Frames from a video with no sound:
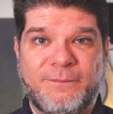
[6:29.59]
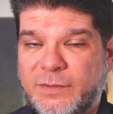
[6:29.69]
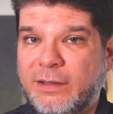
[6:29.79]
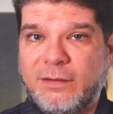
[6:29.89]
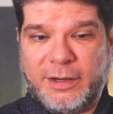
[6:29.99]

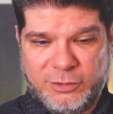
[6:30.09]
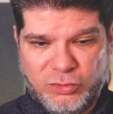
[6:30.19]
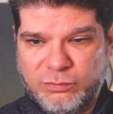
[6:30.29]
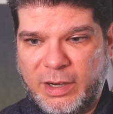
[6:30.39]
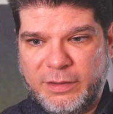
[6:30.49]
Then I
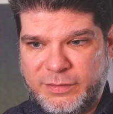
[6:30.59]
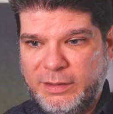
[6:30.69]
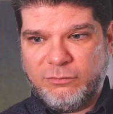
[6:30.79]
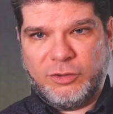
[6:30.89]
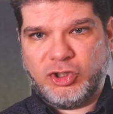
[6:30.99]
do my
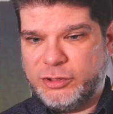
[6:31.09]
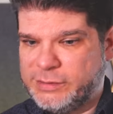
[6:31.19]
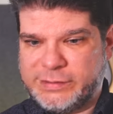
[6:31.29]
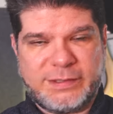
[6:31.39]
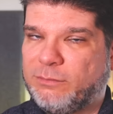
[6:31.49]
thing, which
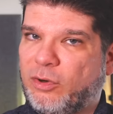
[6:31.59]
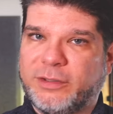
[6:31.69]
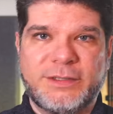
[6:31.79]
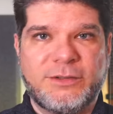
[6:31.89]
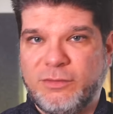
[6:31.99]
is
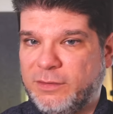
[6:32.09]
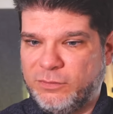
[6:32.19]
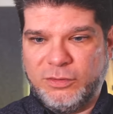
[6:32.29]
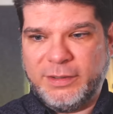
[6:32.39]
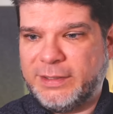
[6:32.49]
unbox it,
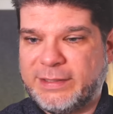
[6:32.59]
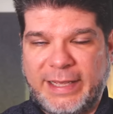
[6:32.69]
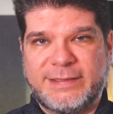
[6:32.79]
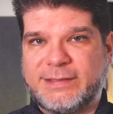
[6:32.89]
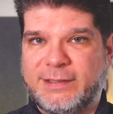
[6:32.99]
review it,
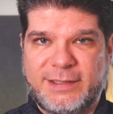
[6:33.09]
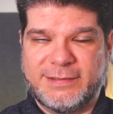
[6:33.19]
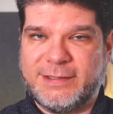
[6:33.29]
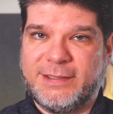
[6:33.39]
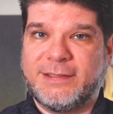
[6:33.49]
test it,
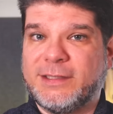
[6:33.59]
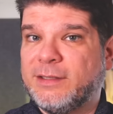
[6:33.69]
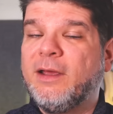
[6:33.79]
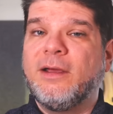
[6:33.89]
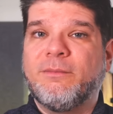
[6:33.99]
test it, test
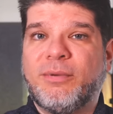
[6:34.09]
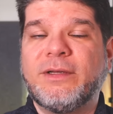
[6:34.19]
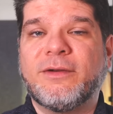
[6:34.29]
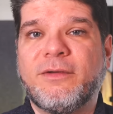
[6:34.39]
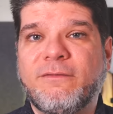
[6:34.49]
it,
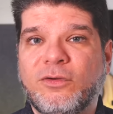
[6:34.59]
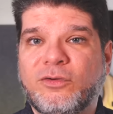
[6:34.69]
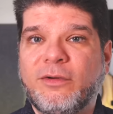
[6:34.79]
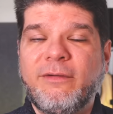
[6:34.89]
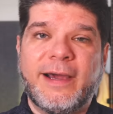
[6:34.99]
bring the review
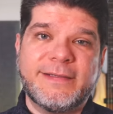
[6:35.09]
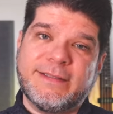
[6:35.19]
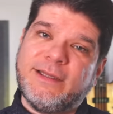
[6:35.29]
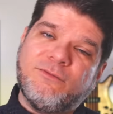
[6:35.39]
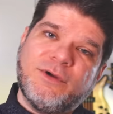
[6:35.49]
to you guys,
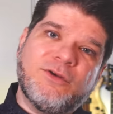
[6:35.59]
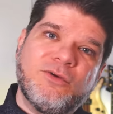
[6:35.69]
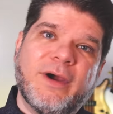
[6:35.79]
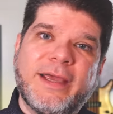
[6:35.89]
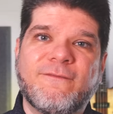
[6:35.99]
and then we
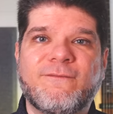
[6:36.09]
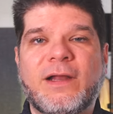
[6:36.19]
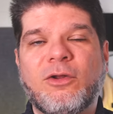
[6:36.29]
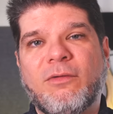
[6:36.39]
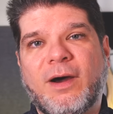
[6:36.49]
do a
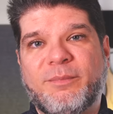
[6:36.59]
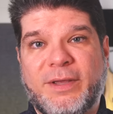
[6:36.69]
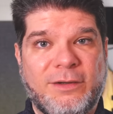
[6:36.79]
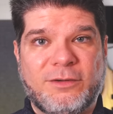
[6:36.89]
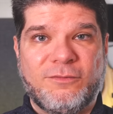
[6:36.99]
follow-up
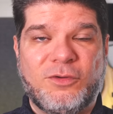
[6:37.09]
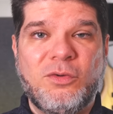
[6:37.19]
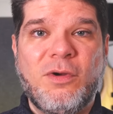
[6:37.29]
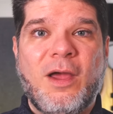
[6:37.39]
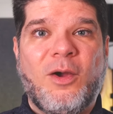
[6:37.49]
interview